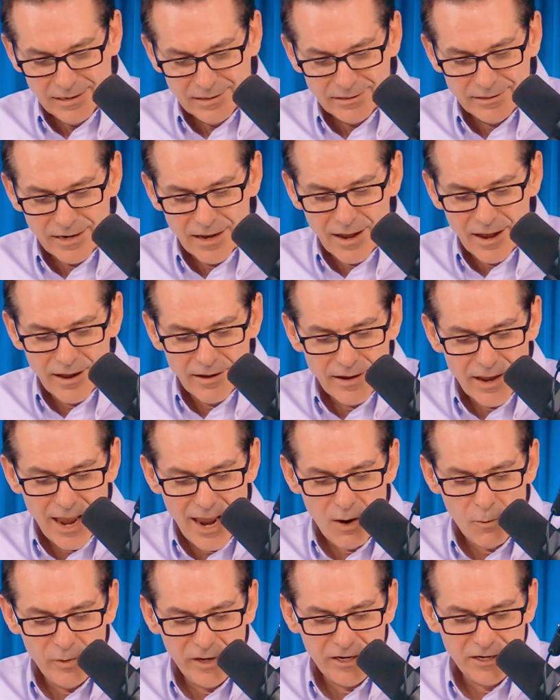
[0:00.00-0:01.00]
Yeah.
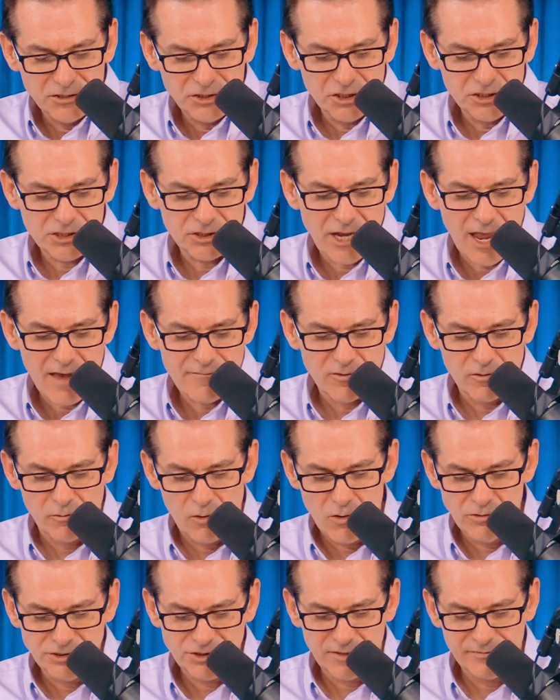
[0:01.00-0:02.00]
Hey, we could just have a
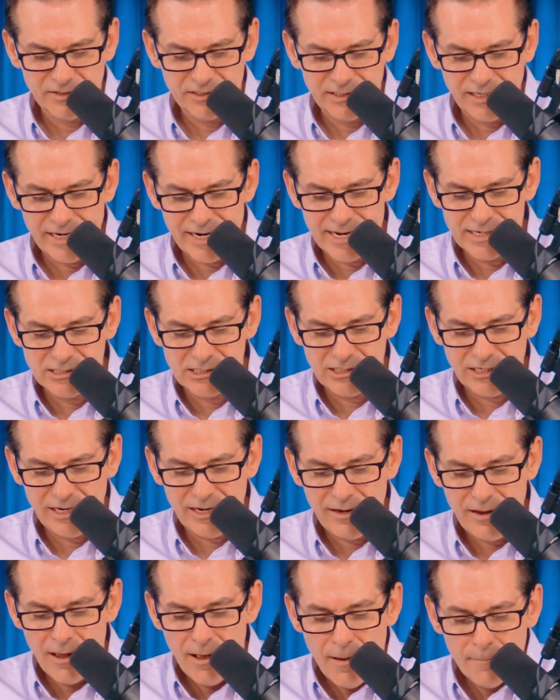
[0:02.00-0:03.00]
roast of the
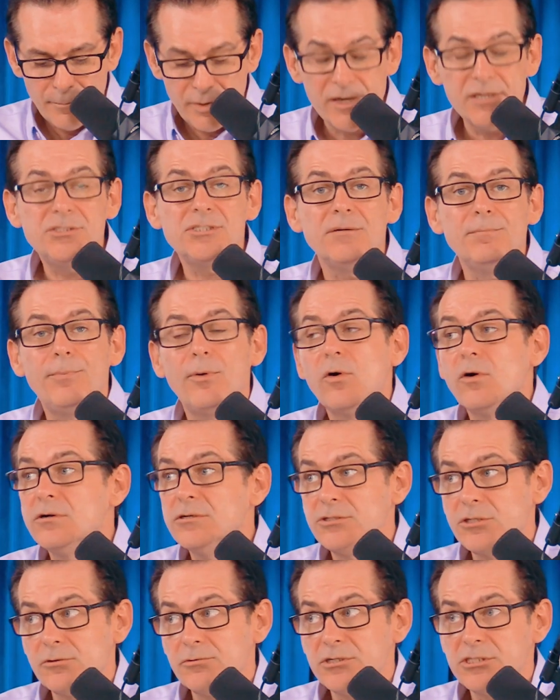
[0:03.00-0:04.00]
DNC, but it's
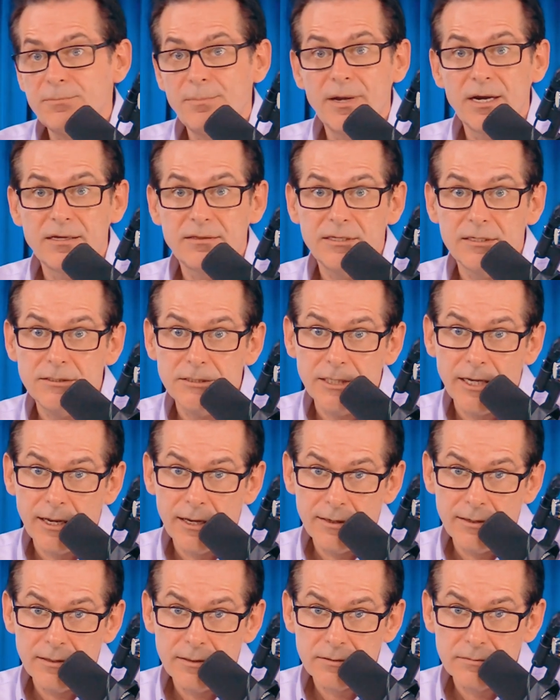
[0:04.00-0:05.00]
important to respect the
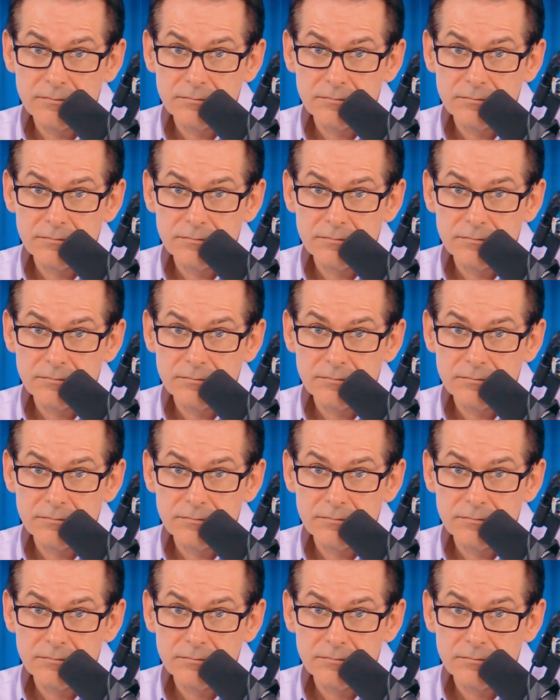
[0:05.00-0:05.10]
dead.